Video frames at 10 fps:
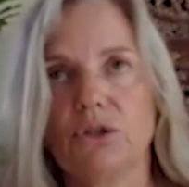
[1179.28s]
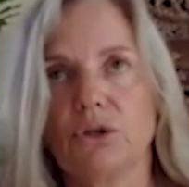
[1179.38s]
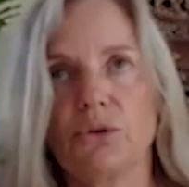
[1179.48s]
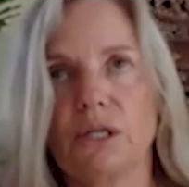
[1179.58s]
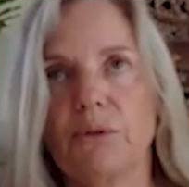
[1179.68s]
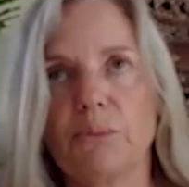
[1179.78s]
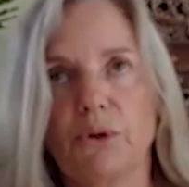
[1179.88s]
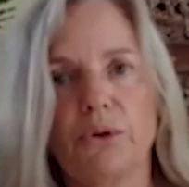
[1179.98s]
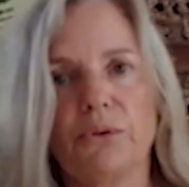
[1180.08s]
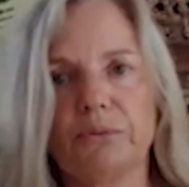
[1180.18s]
so there we
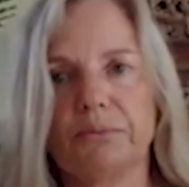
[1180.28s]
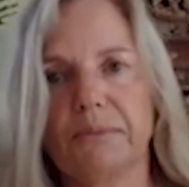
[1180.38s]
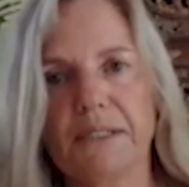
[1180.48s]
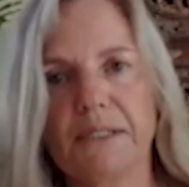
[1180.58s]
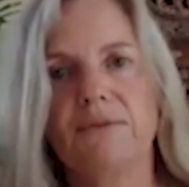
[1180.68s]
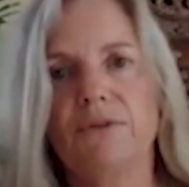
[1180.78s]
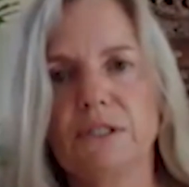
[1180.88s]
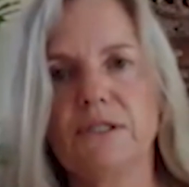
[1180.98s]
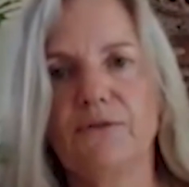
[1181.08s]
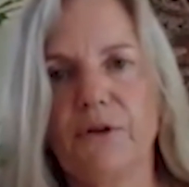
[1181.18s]
were, living
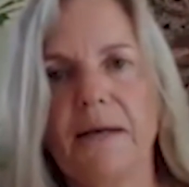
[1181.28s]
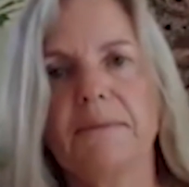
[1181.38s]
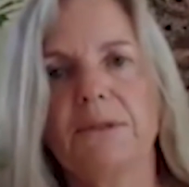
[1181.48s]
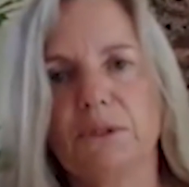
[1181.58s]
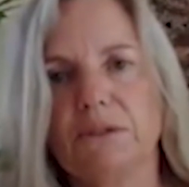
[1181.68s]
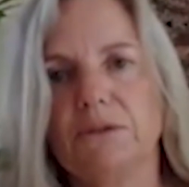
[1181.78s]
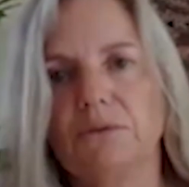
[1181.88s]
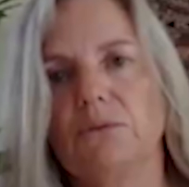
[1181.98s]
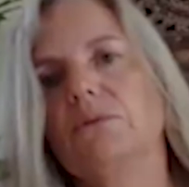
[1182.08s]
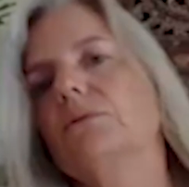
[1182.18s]
as a family with
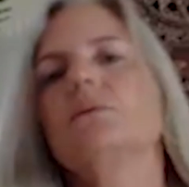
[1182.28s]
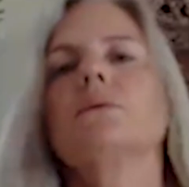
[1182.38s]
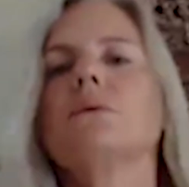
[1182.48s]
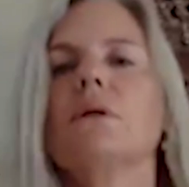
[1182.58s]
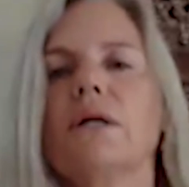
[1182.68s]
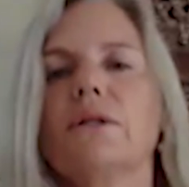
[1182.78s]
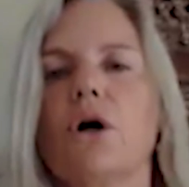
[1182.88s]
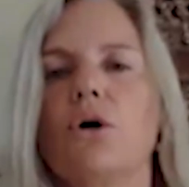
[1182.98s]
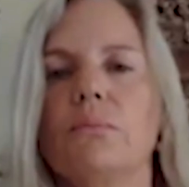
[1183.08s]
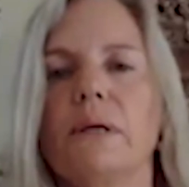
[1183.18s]
other
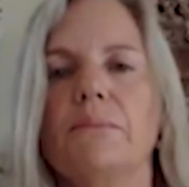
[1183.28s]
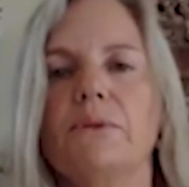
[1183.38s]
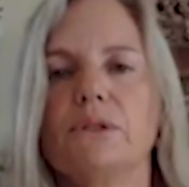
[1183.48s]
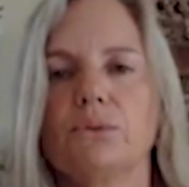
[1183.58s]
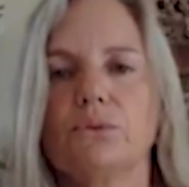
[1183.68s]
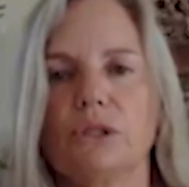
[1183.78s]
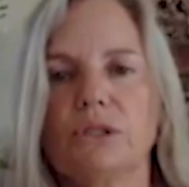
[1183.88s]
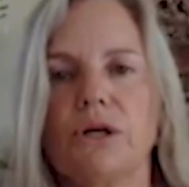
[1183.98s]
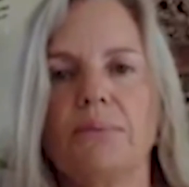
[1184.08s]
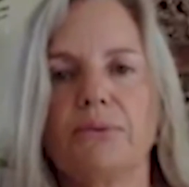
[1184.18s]
cult members or
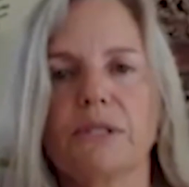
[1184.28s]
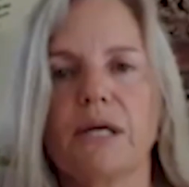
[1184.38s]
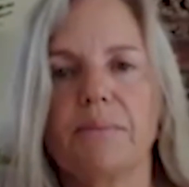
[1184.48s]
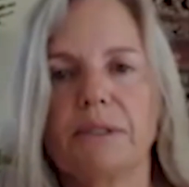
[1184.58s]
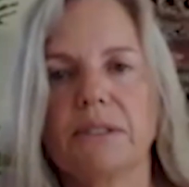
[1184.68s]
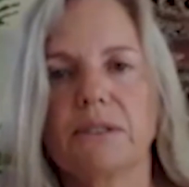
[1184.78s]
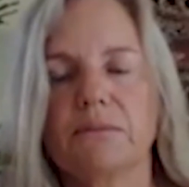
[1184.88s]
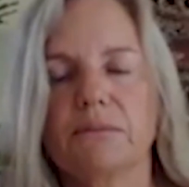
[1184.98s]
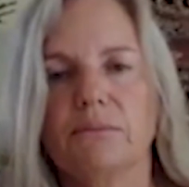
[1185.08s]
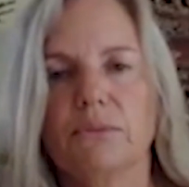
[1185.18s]
disciples coming
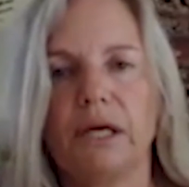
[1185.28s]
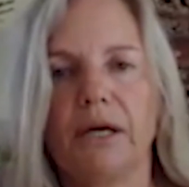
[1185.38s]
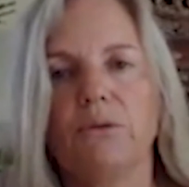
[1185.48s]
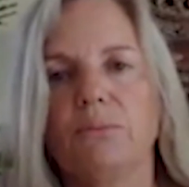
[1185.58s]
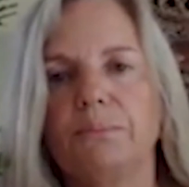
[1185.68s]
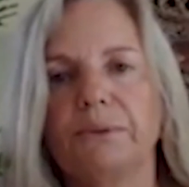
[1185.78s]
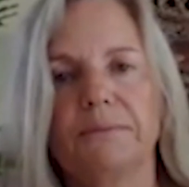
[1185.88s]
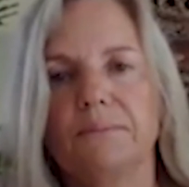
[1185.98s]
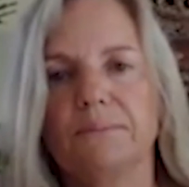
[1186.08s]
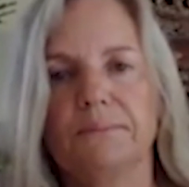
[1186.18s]
to help.
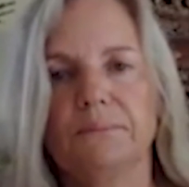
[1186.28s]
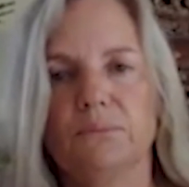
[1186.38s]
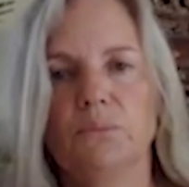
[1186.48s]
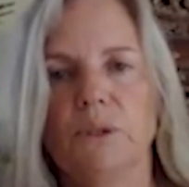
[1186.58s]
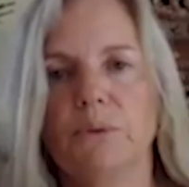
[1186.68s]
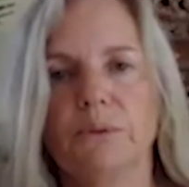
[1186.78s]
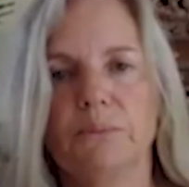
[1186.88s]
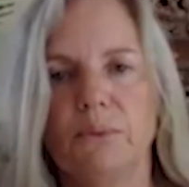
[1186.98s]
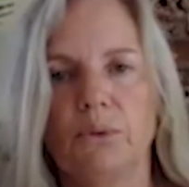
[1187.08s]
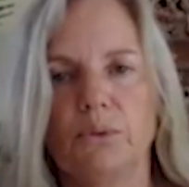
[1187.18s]
And we were
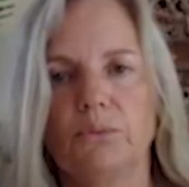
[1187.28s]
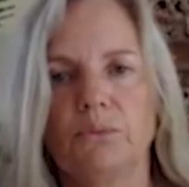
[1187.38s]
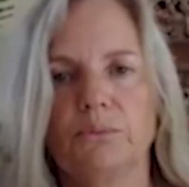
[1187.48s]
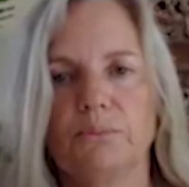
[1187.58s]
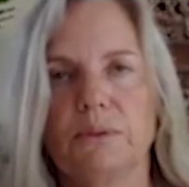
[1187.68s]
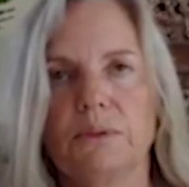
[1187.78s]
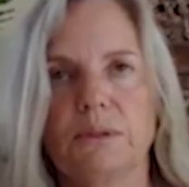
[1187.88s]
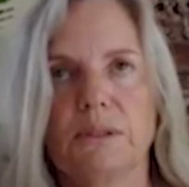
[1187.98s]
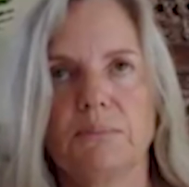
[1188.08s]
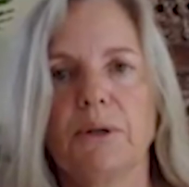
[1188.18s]
all
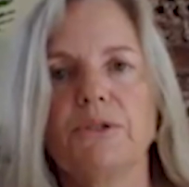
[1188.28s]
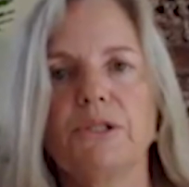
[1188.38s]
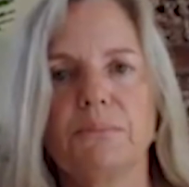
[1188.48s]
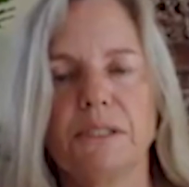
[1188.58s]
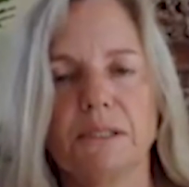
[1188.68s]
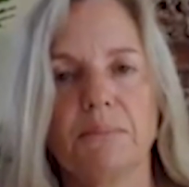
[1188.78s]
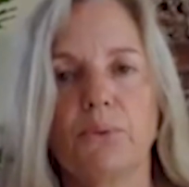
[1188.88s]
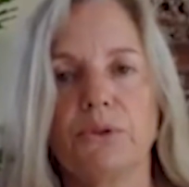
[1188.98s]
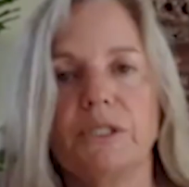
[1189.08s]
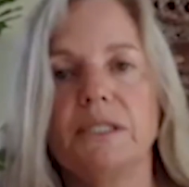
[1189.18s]
supposed to be
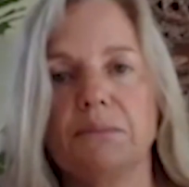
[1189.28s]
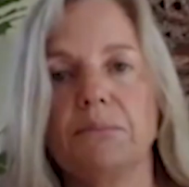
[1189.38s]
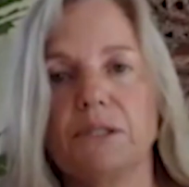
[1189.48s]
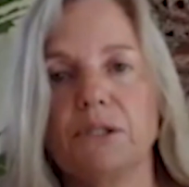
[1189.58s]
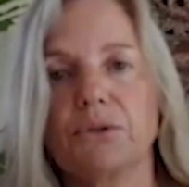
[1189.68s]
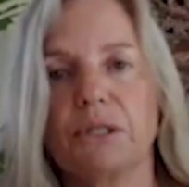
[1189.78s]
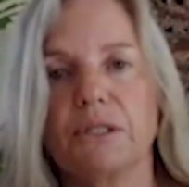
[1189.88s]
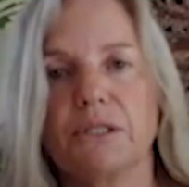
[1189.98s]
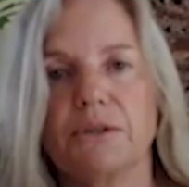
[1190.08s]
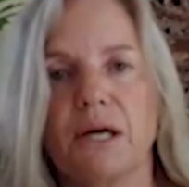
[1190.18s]
supporting his ministry
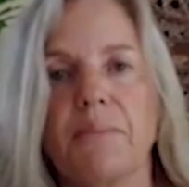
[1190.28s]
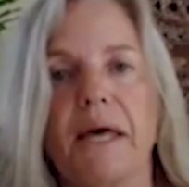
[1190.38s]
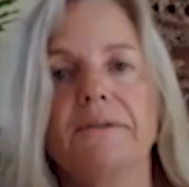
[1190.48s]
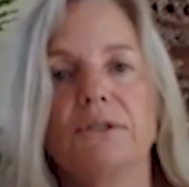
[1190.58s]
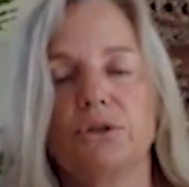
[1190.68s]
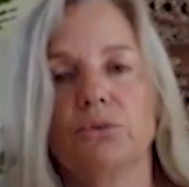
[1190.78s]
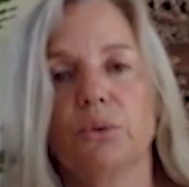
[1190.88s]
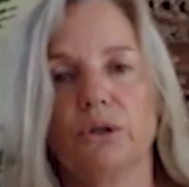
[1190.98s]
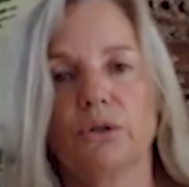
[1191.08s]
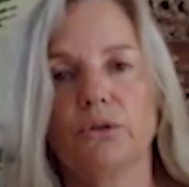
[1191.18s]
to come out into the
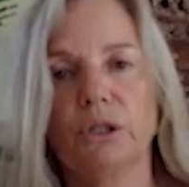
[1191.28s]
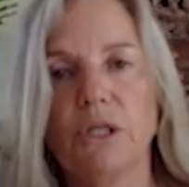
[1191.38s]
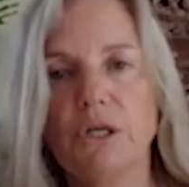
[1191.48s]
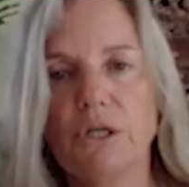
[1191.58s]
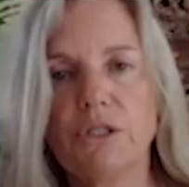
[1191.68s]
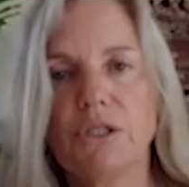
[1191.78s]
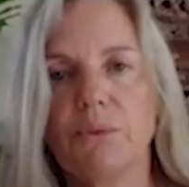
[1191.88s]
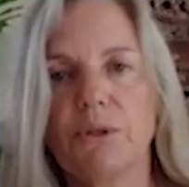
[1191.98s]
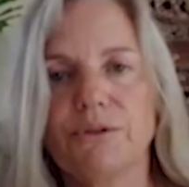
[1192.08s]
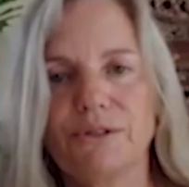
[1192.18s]
world so
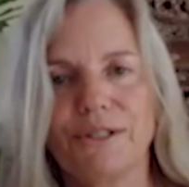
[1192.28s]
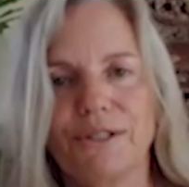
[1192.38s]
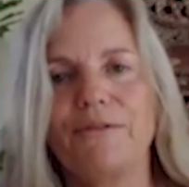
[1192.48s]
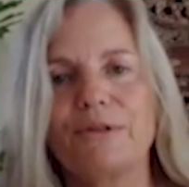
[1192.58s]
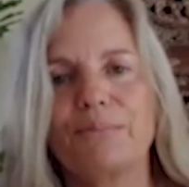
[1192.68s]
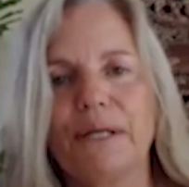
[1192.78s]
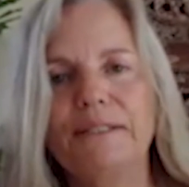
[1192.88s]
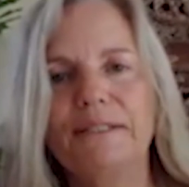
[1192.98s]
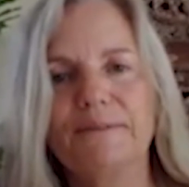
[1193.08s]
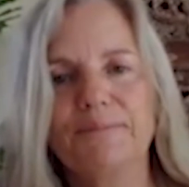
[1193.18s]
we could save the
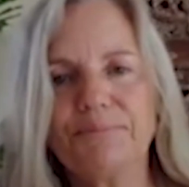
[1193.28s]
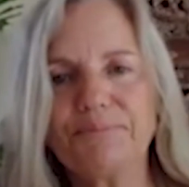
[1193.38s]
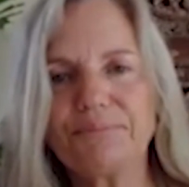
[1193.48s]
planet.